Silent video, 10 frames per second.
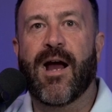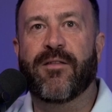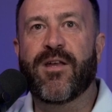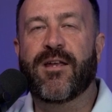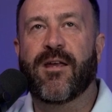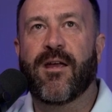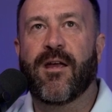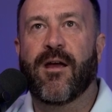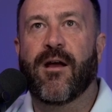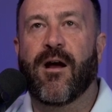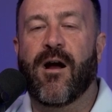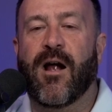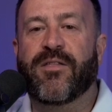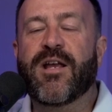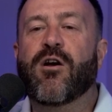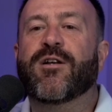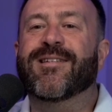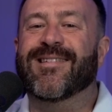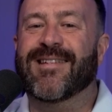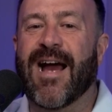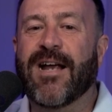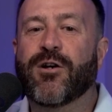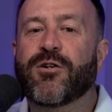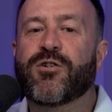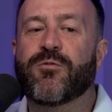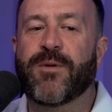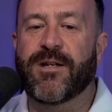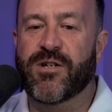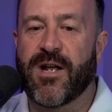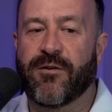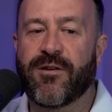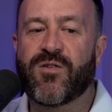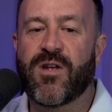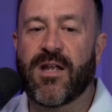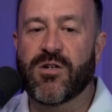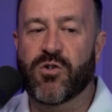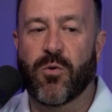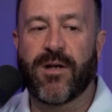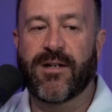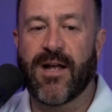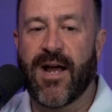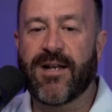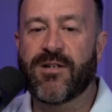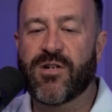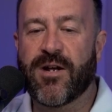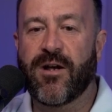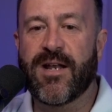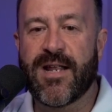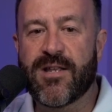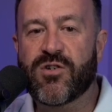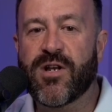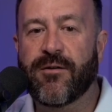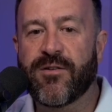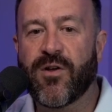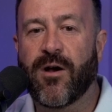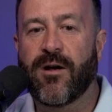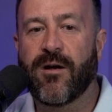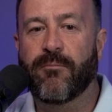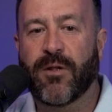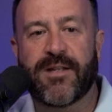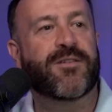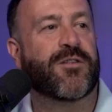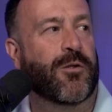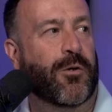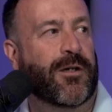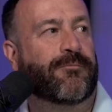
I think our desire to be generous and join God in His generous heart pleases the Lord.